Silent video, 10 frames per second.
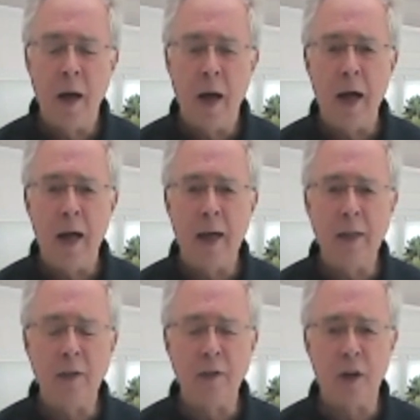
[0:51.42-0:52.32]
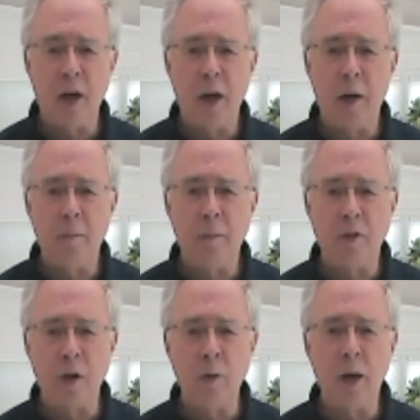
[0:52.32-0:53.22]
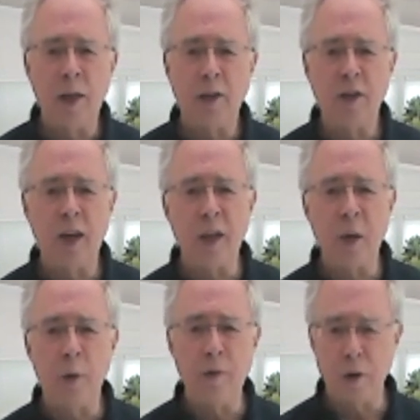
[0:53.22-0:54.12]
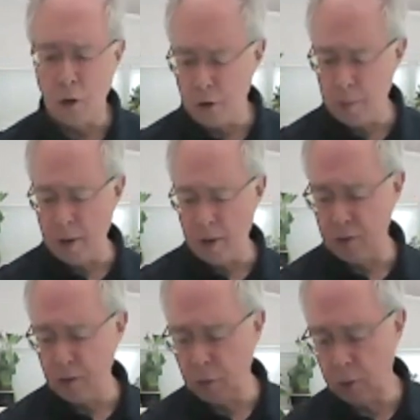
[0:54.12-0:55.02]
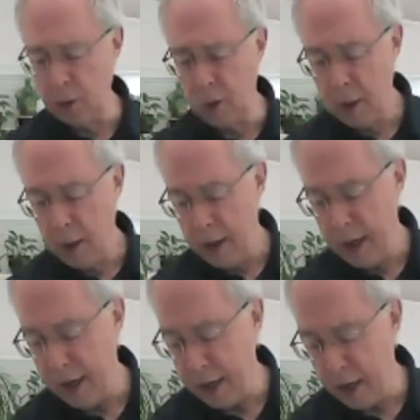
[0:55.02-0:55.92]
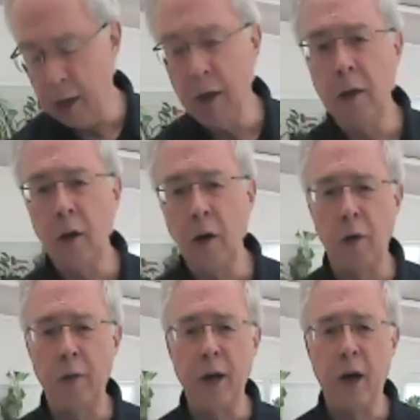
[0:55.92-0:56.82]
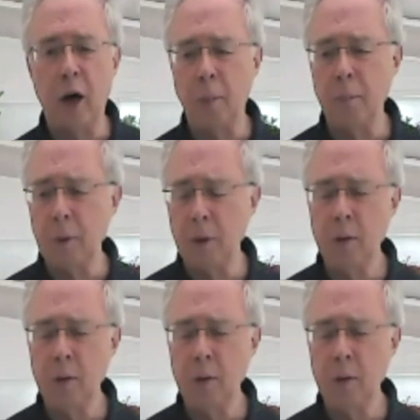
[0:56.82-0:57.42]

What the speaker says: And so let's say that we've got a muscle here on the arm,